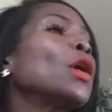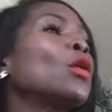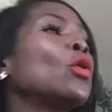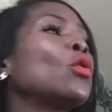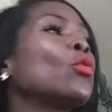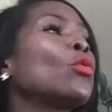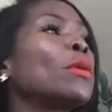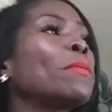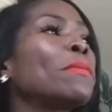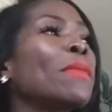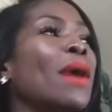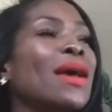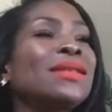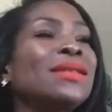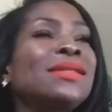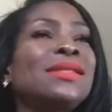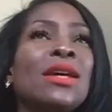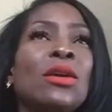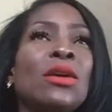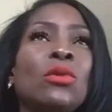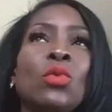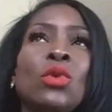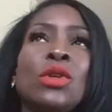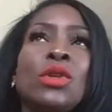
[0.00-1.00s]
When my
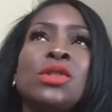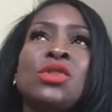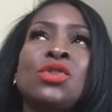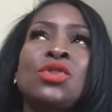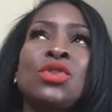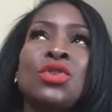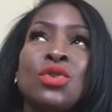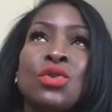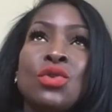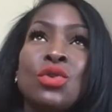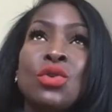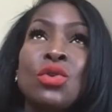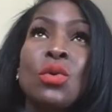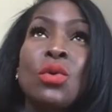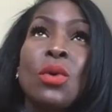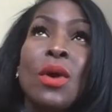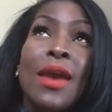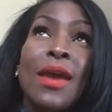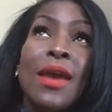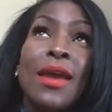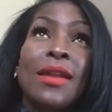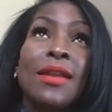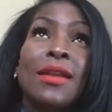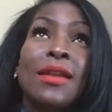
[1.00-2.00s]
son was 2
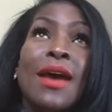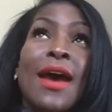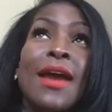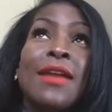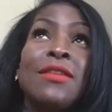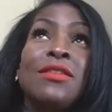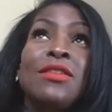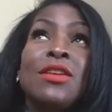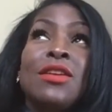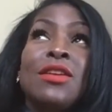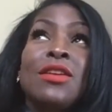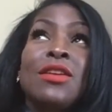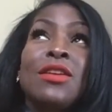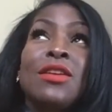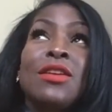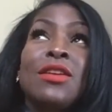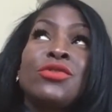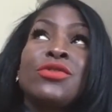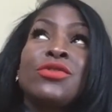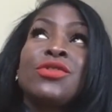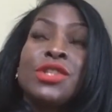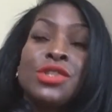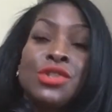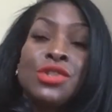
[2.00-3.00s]
and I did the
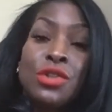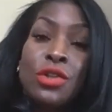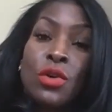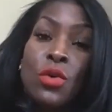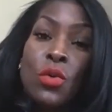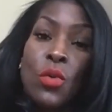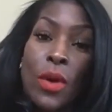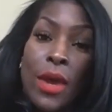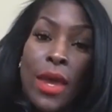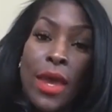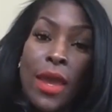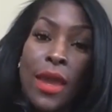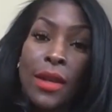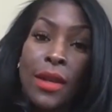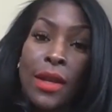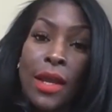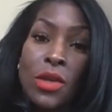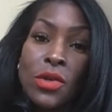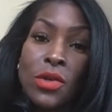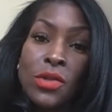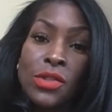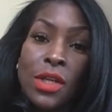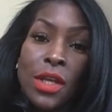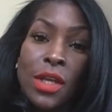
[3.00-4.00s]
traditional way and I
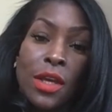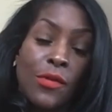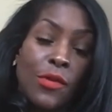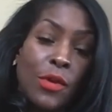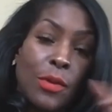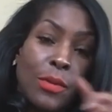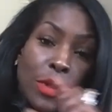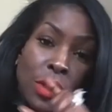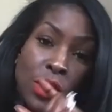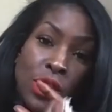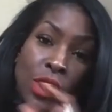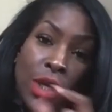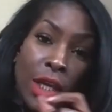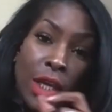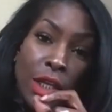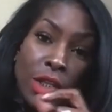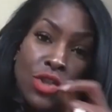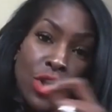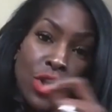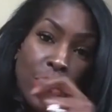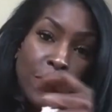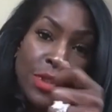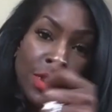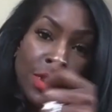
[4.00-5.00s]
used to give him a chicken
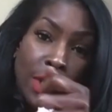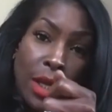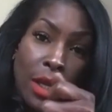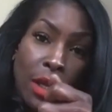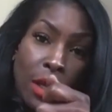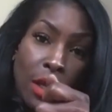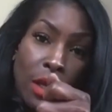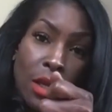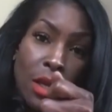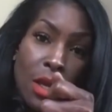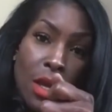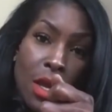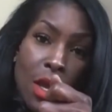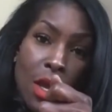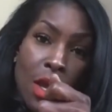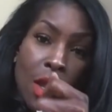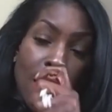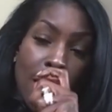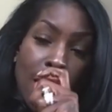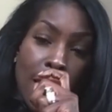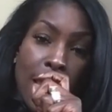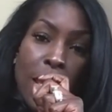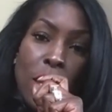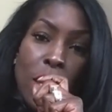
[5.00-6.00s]
drumstick,
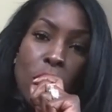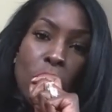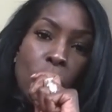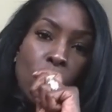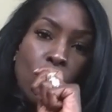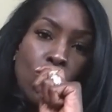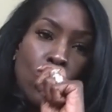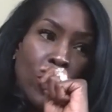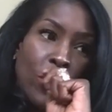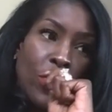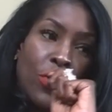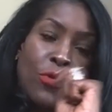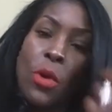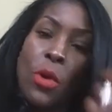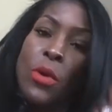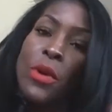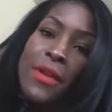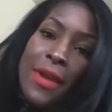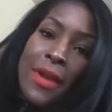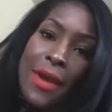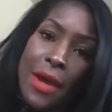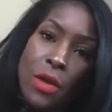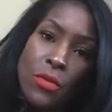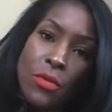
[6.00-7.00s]
he would throw it
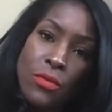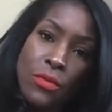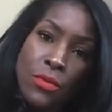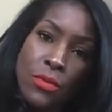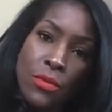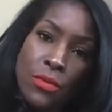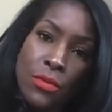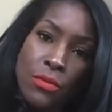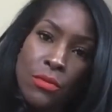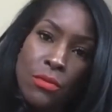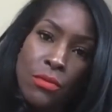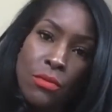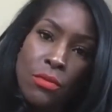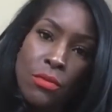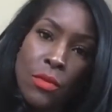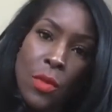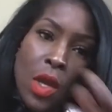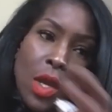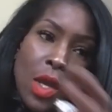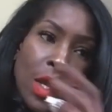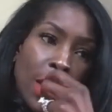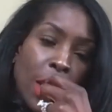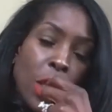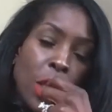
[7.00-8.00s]
down,
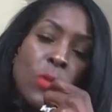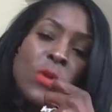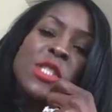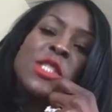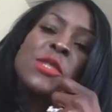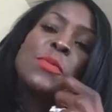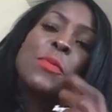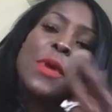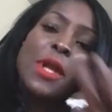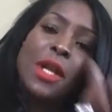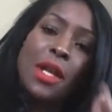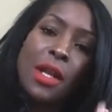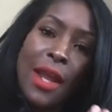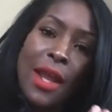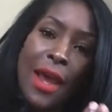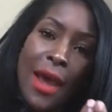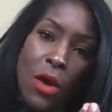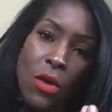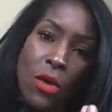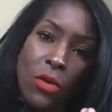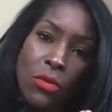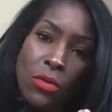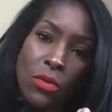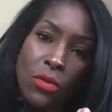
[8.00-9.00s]
he would spit it
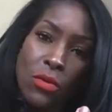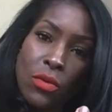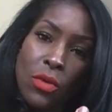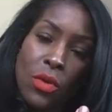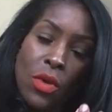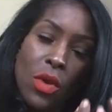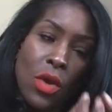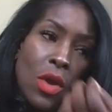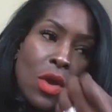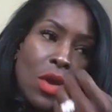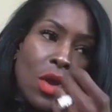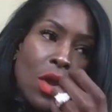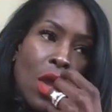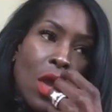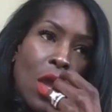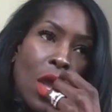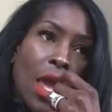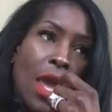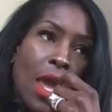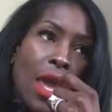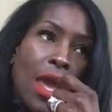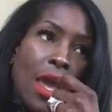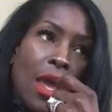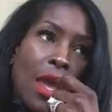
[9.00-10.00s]
out,
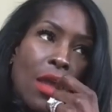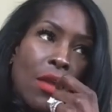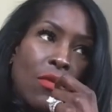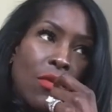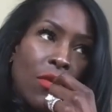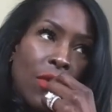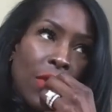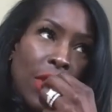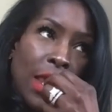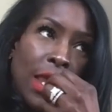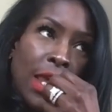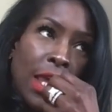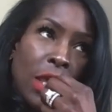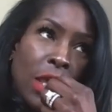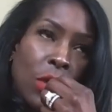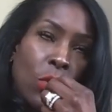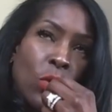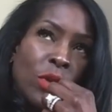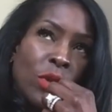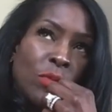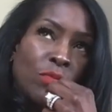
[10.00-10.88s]
and it